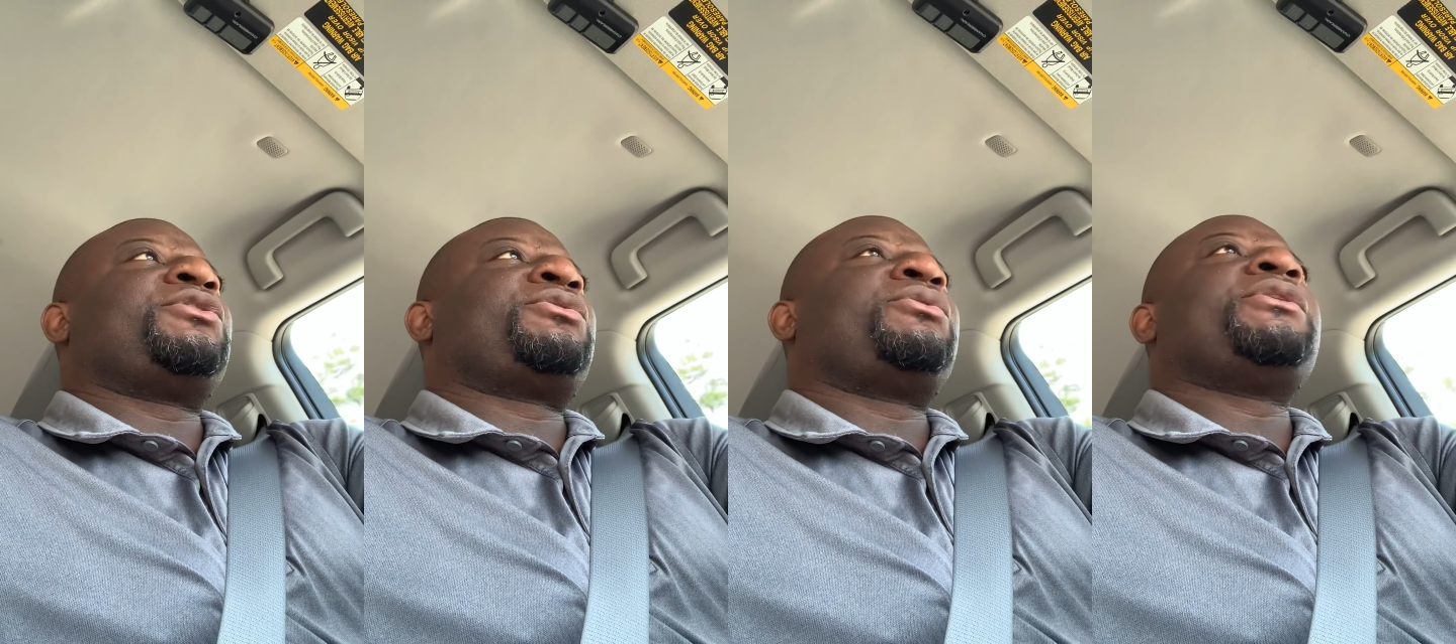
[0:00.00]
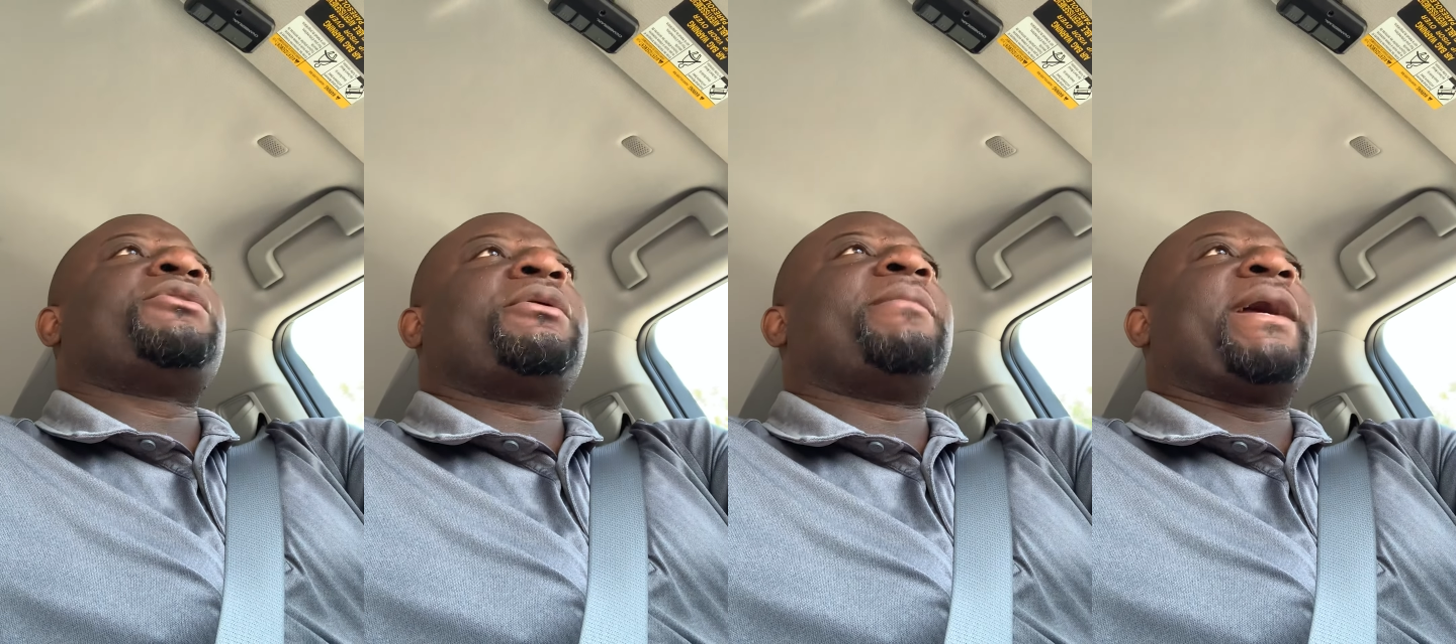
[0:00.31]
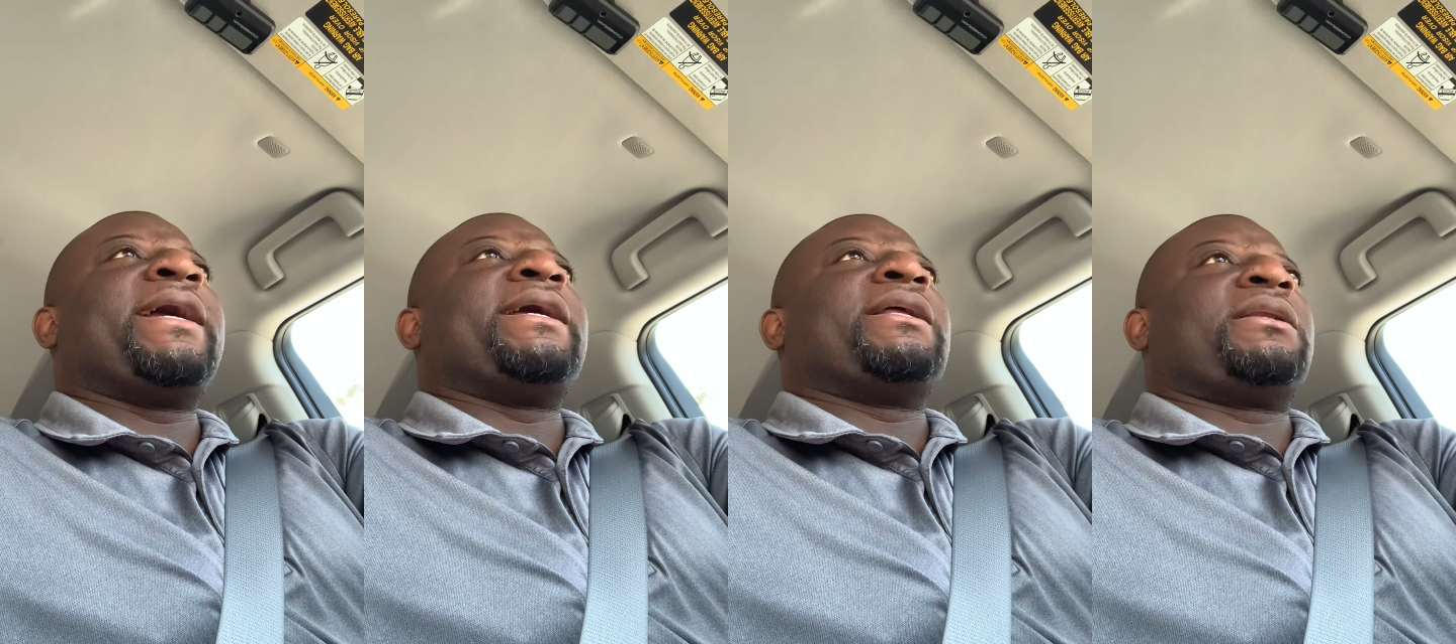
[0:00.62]
to your
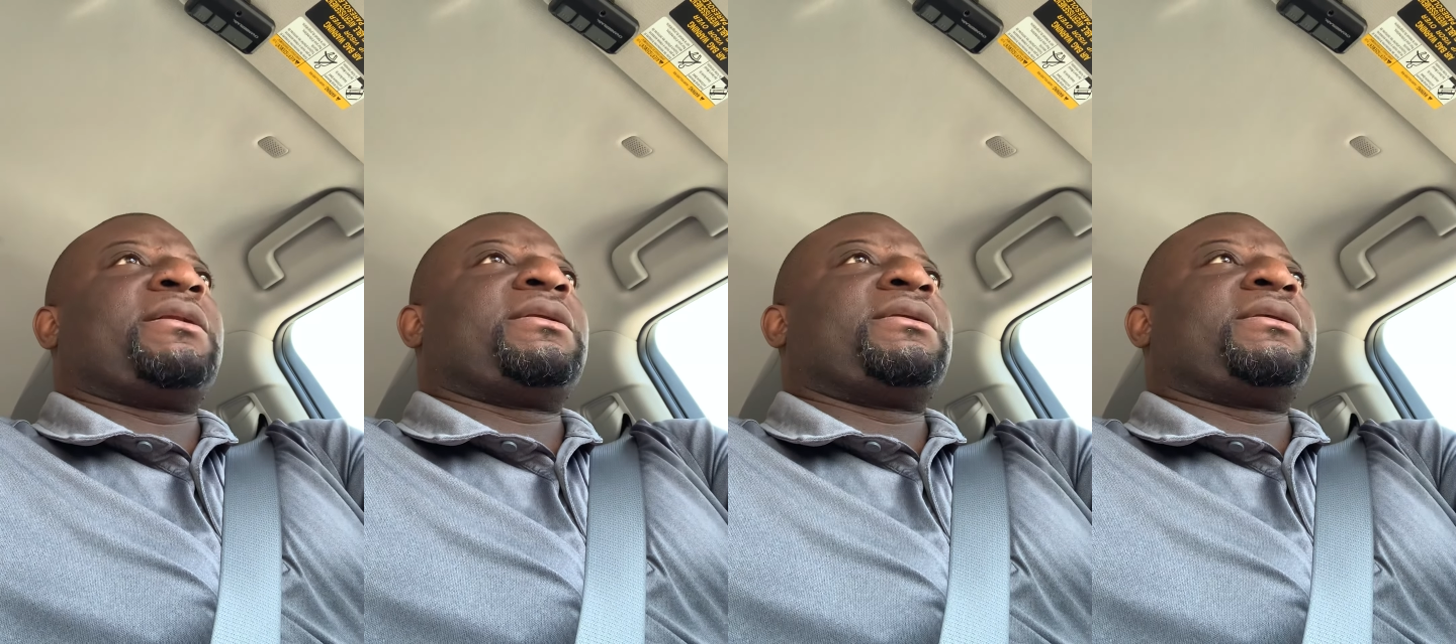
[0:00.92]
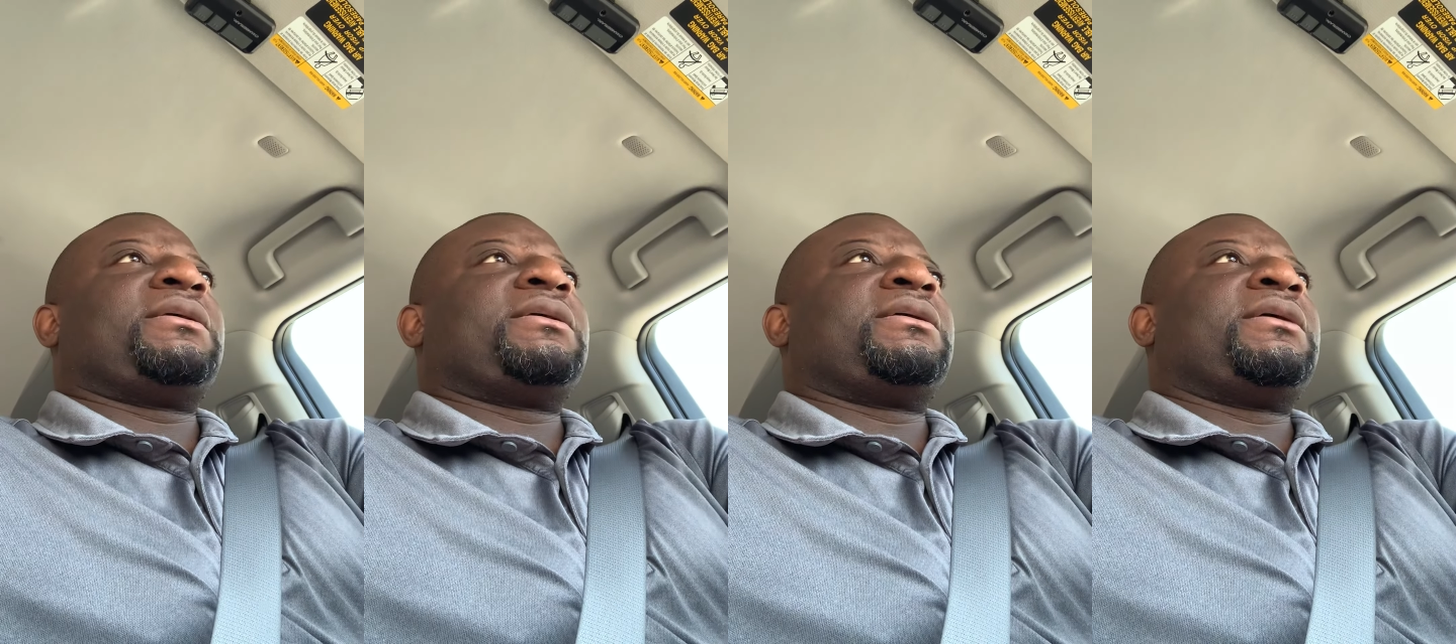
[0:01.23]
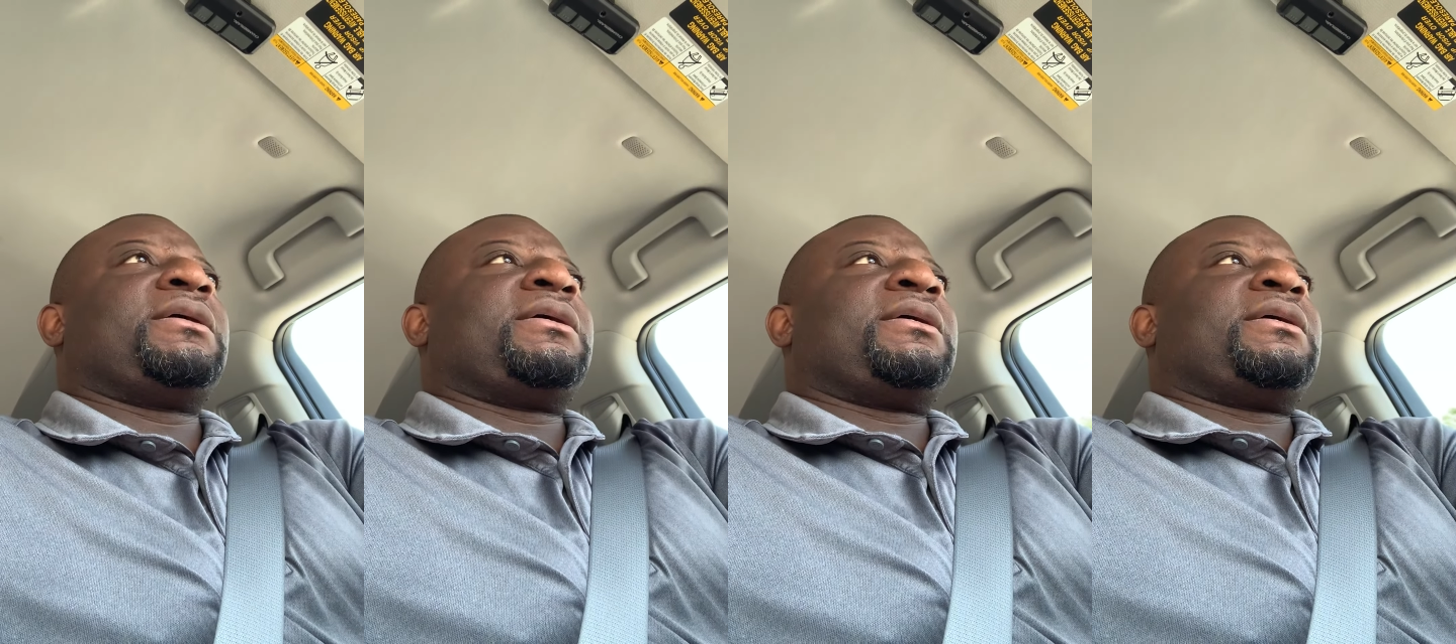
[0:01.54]

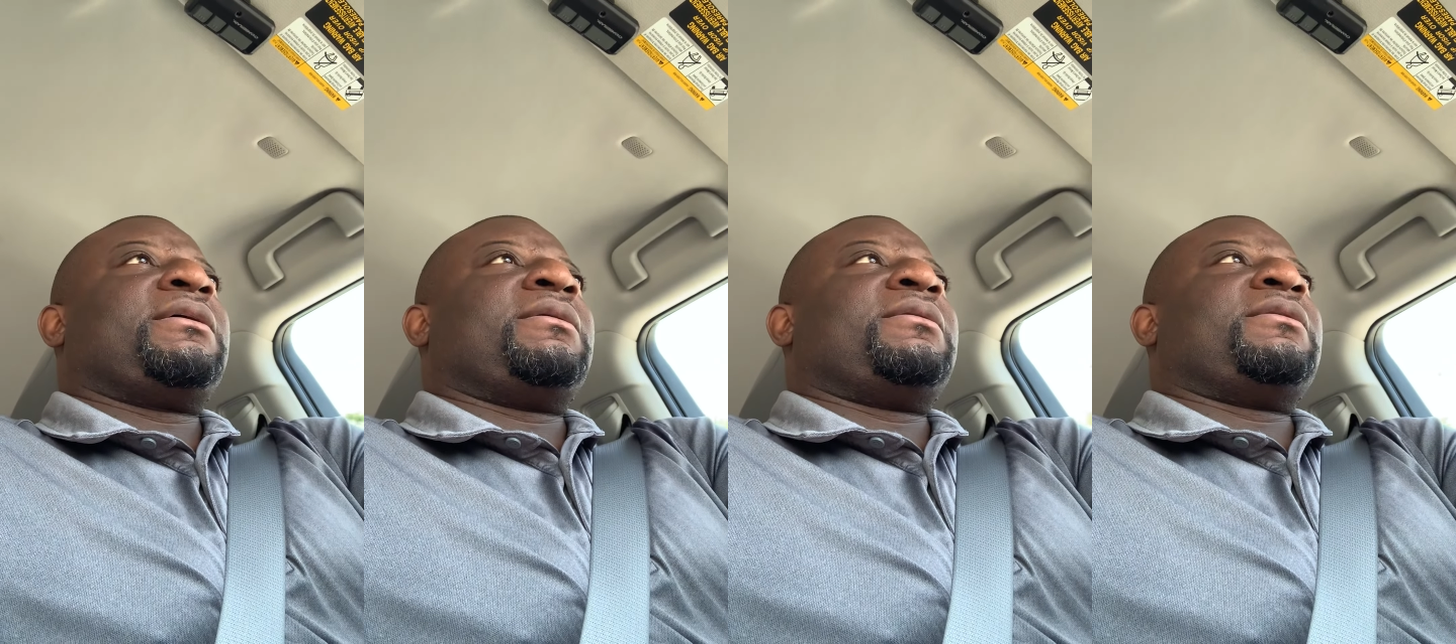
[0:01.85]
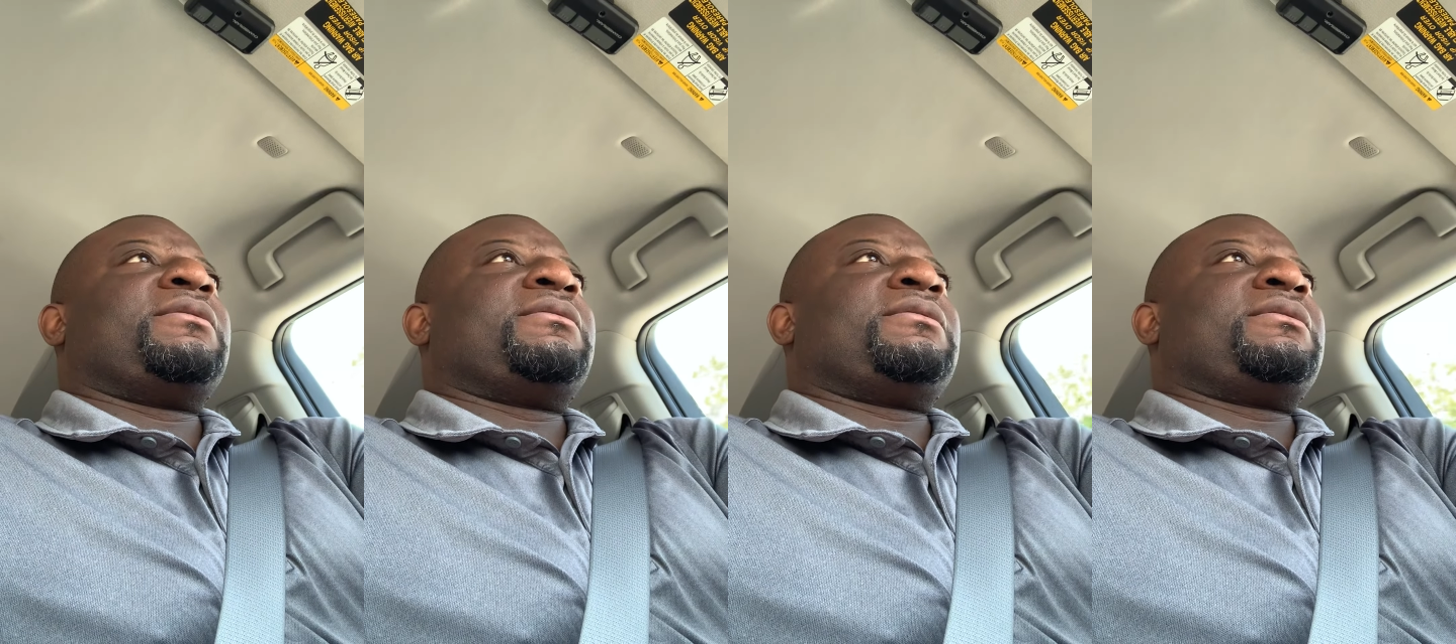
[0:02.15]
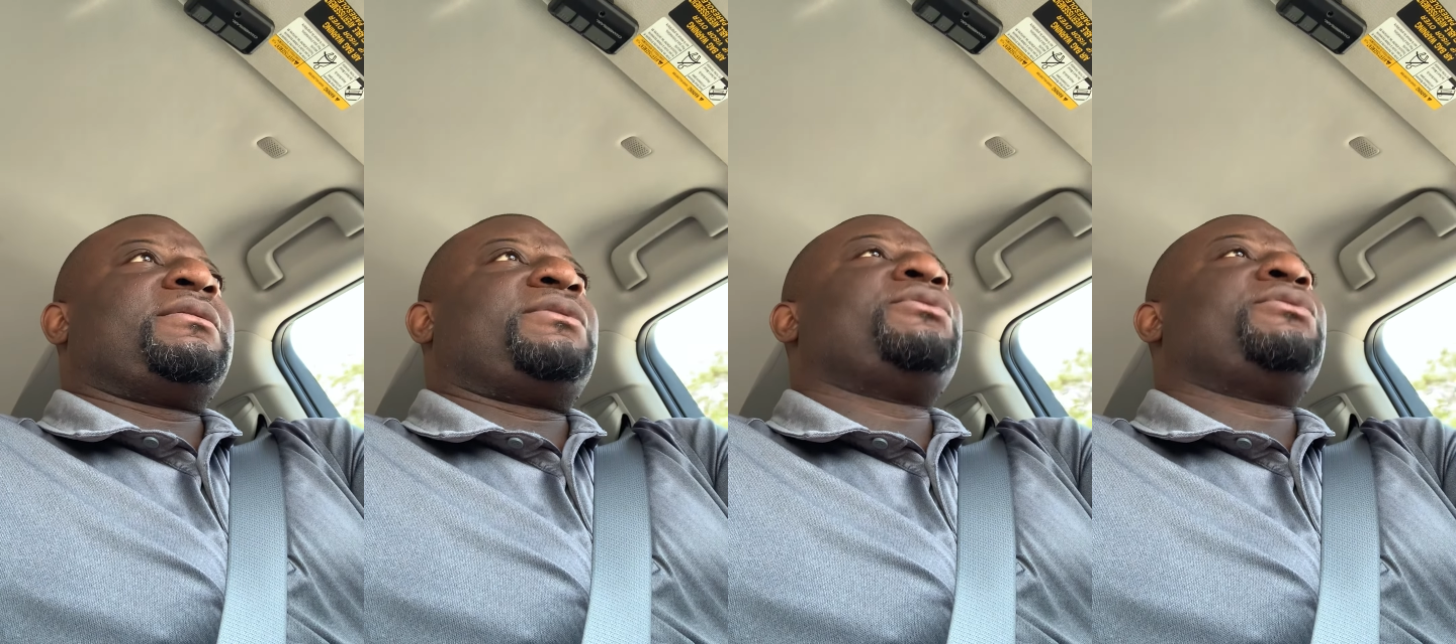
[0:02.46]
man.